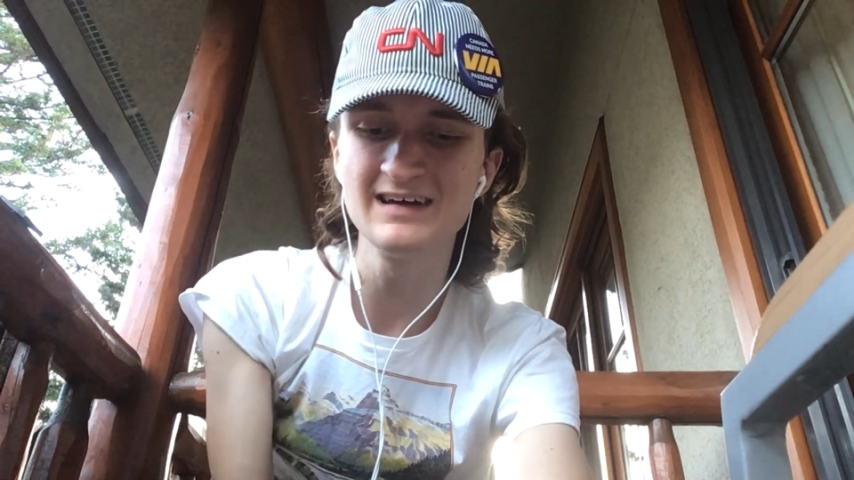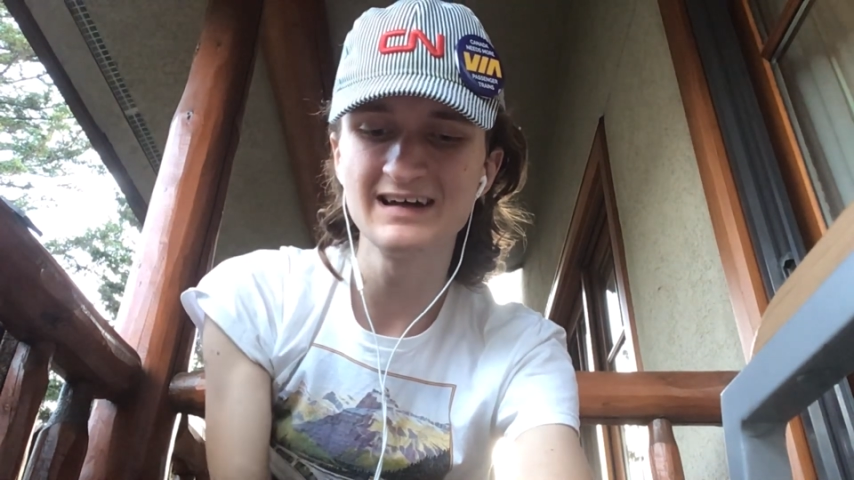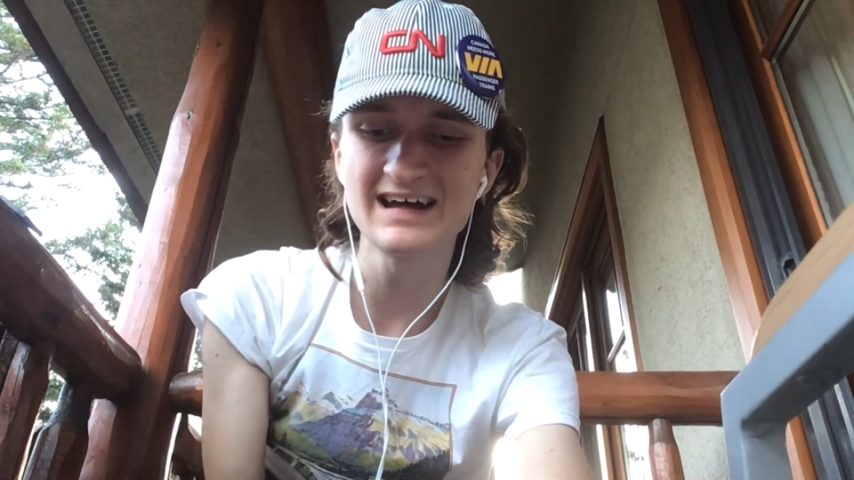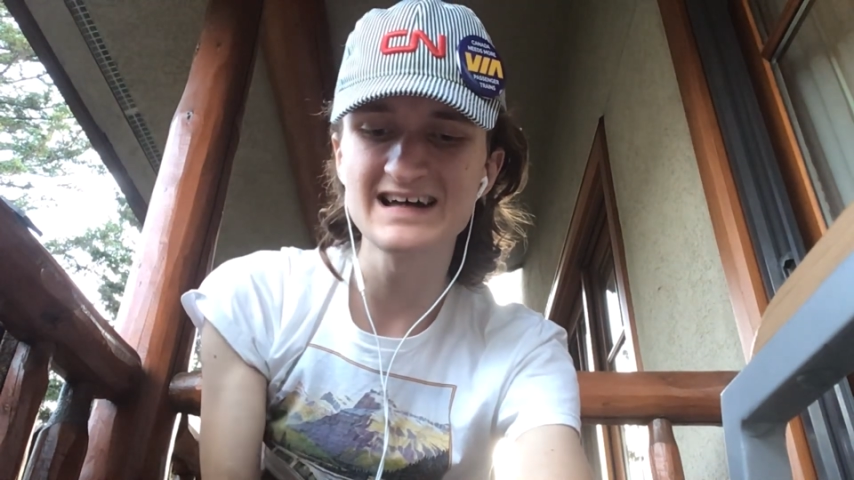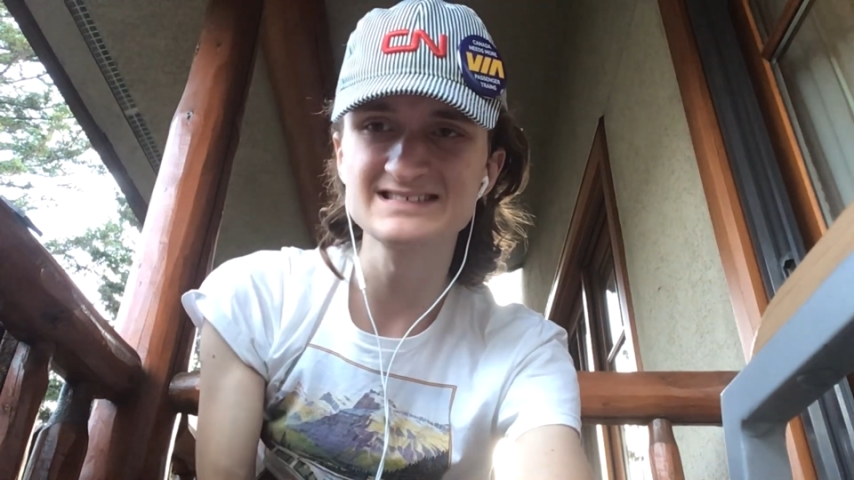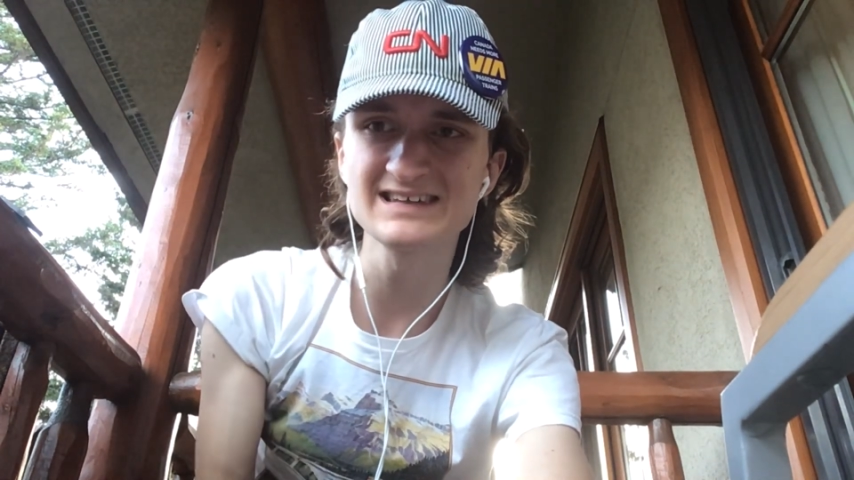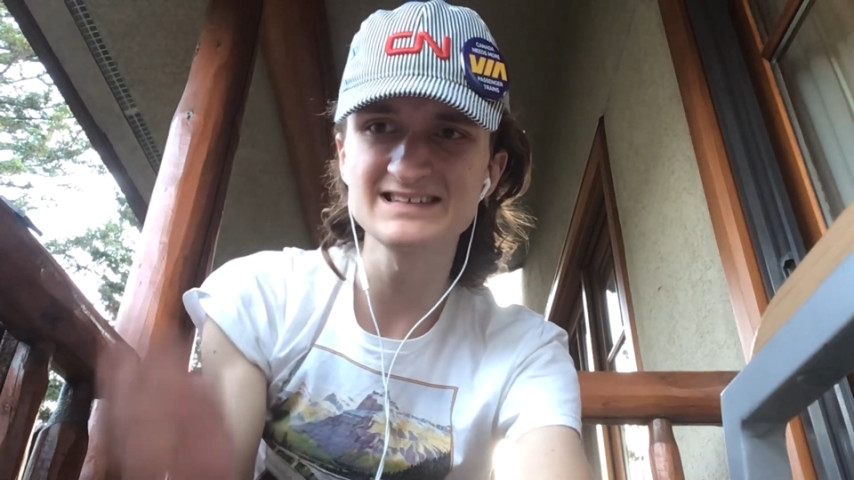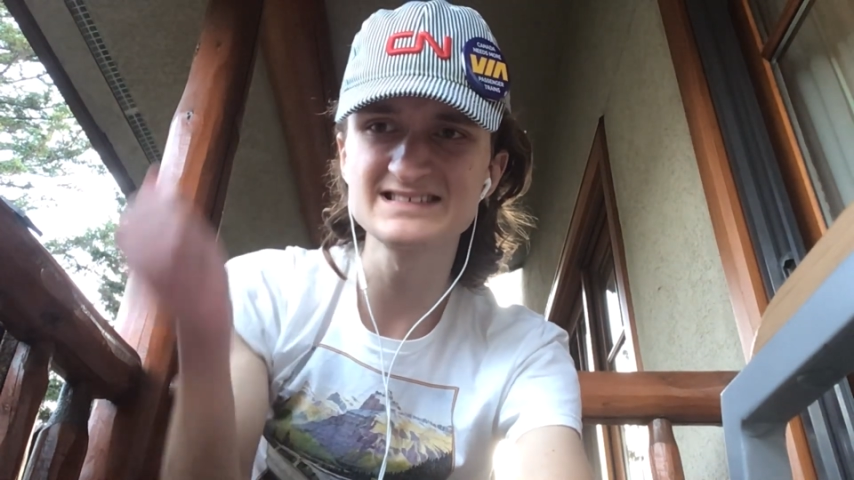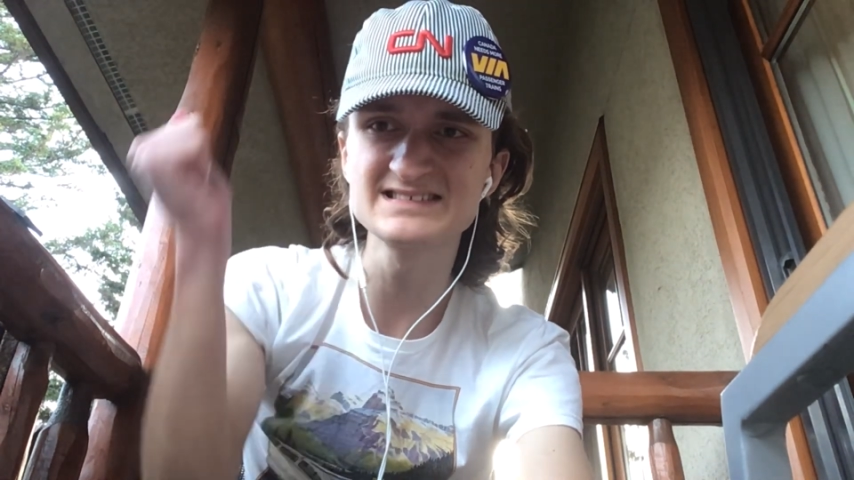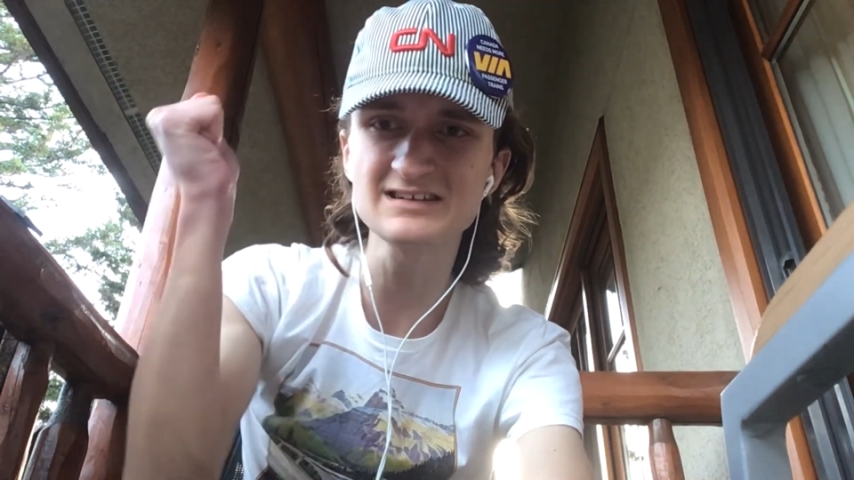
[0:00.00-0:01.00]
as
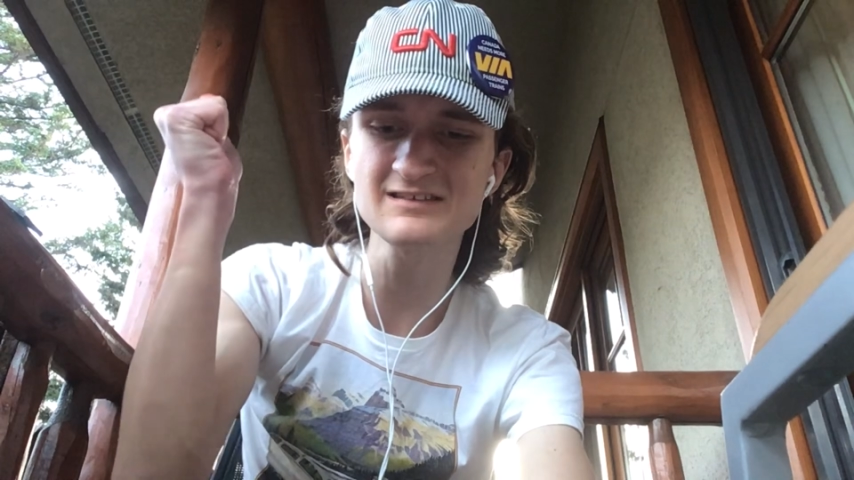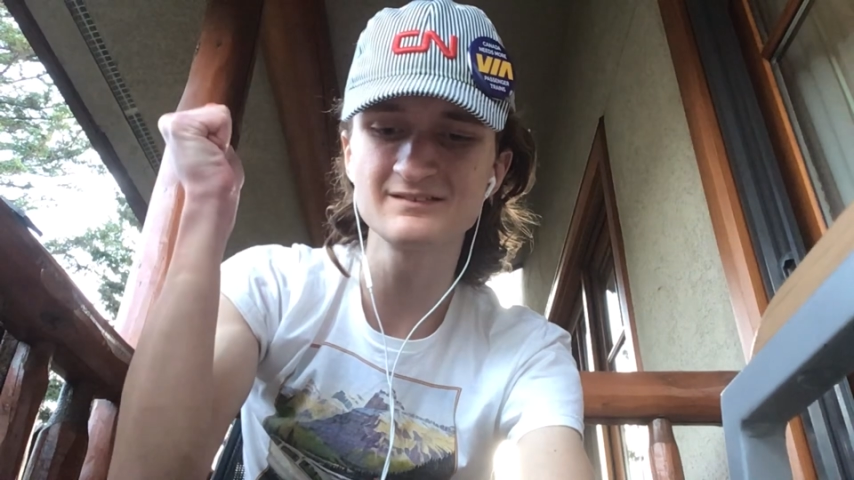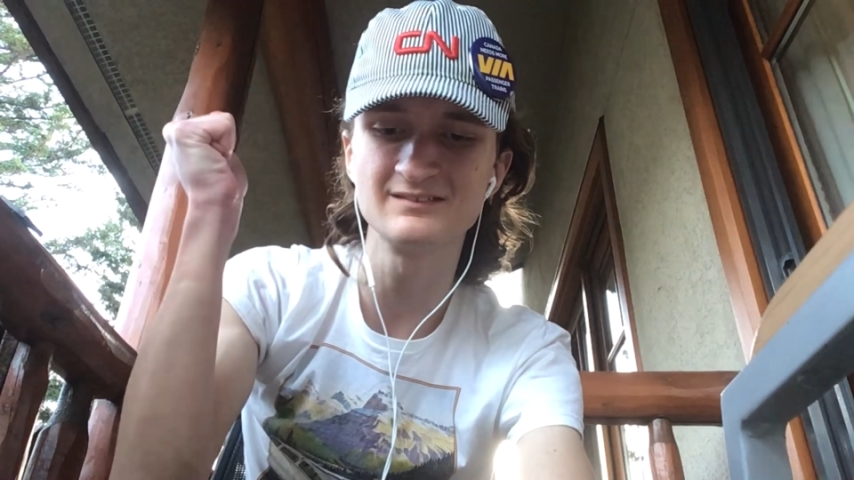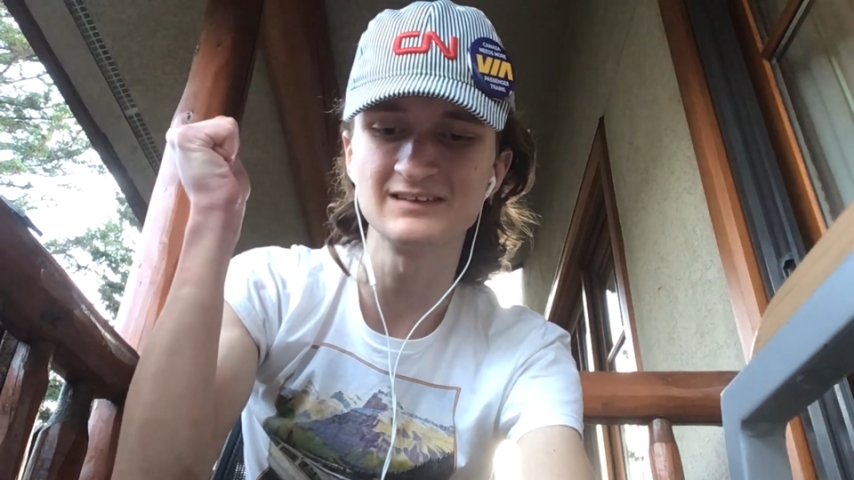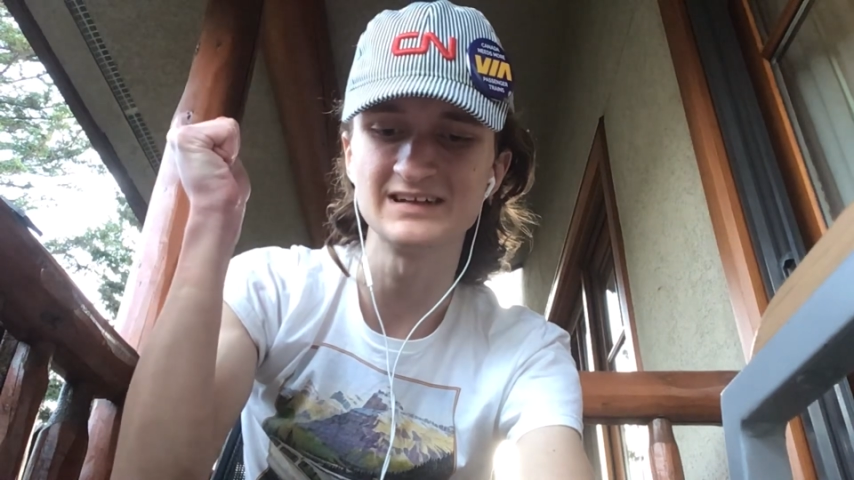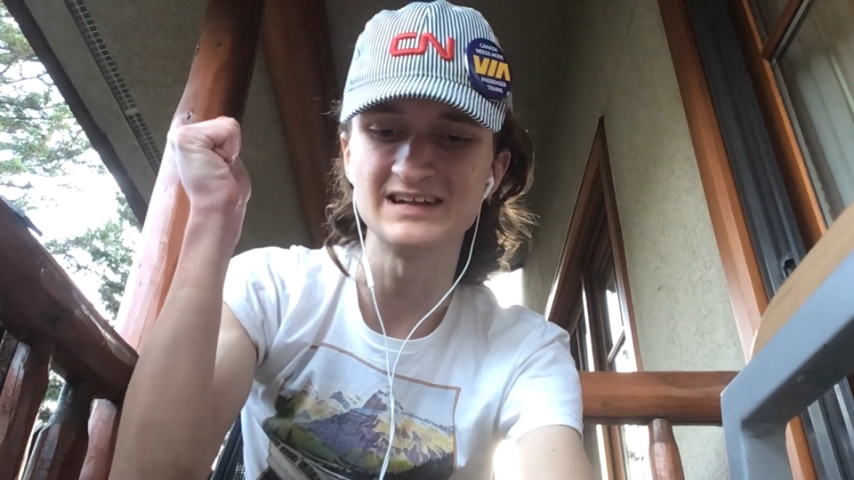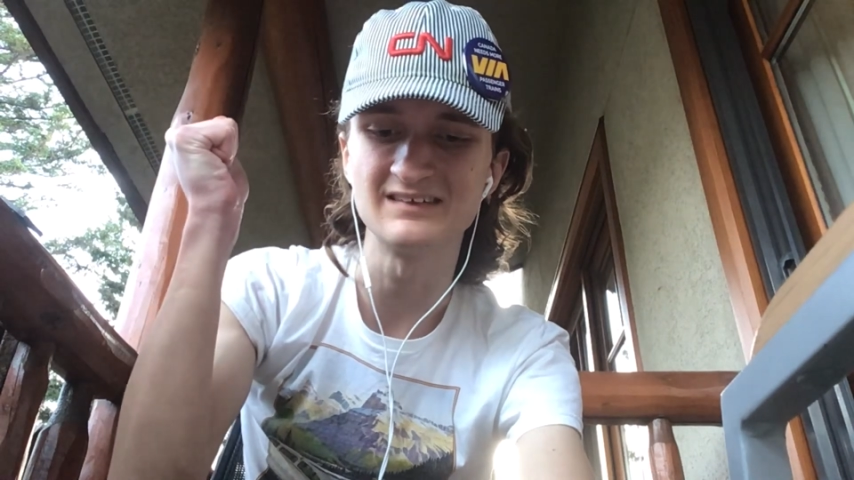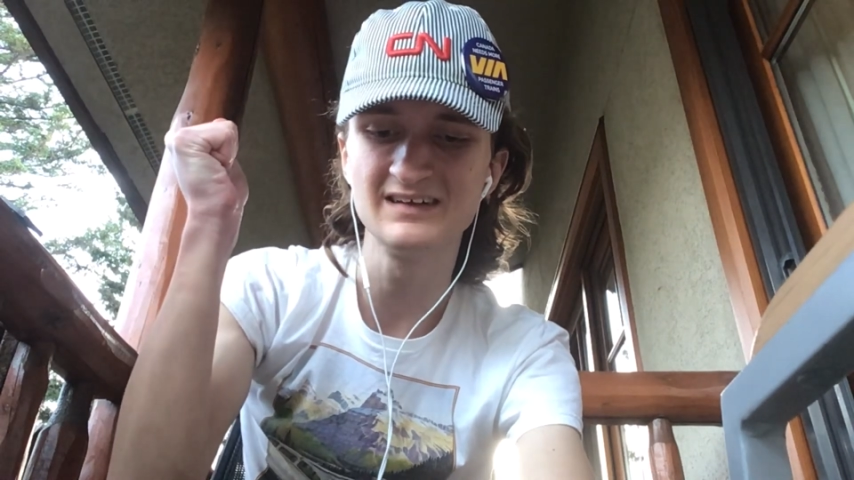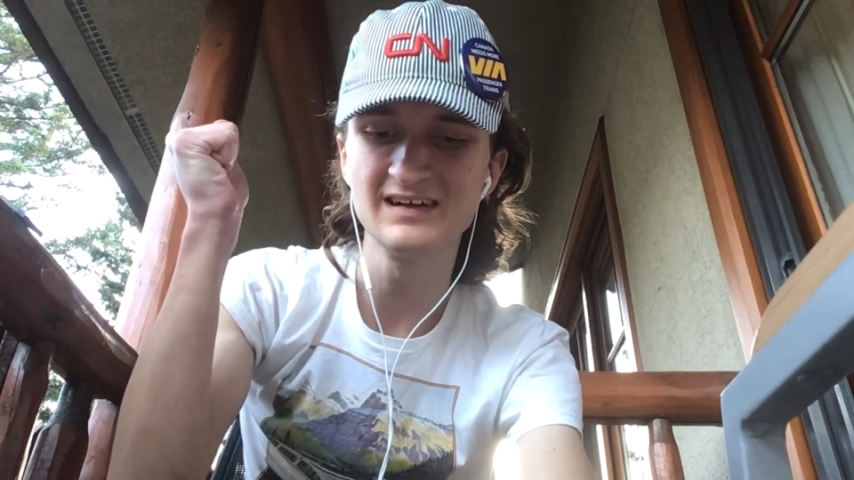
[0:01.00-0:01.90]
let's certainly